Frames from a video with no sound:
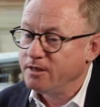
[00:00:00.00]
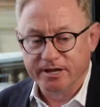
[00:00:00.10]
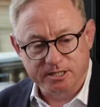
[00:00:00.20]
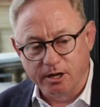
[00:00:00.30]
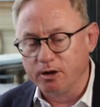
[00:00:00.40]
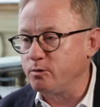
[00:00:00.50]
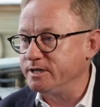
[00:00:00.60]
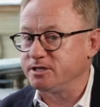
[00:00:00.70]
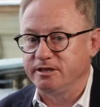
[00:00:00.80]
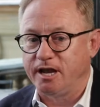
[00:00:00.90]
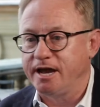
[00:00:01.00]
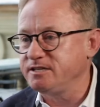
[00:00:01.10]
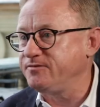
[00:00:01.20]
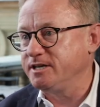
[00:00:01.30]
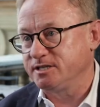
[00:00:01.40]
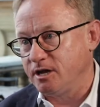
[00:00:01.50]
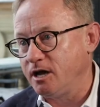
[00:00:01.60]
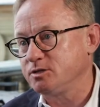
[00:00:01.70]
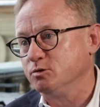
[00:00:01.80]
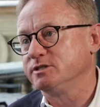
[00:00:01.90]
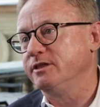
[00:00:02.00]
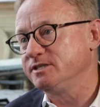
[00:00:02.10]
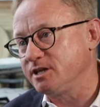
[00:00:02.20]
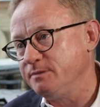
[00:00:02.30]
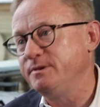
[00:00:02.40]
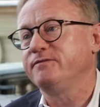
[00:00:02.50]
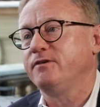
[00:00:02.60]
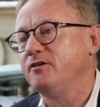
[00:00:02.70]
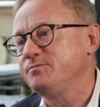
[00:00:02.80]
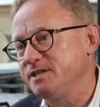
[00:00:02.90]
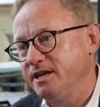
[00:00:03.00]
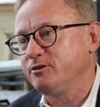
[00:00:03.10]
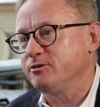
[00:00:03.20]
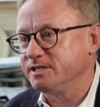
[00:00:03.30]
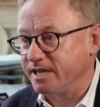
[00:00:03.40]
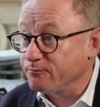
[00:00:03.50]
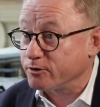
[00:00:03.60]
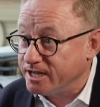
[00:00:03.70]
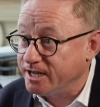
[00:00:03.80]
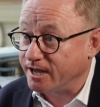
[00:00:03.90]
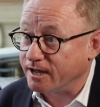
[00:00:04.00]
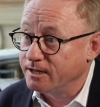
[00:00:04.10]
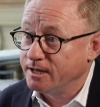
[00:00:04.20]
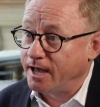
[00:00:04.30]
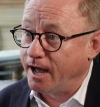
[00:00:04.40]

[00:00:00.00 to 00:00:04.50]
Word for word: There's no question. The latest figures that I saw said there's going to be a 5% increase every year mm-hmm.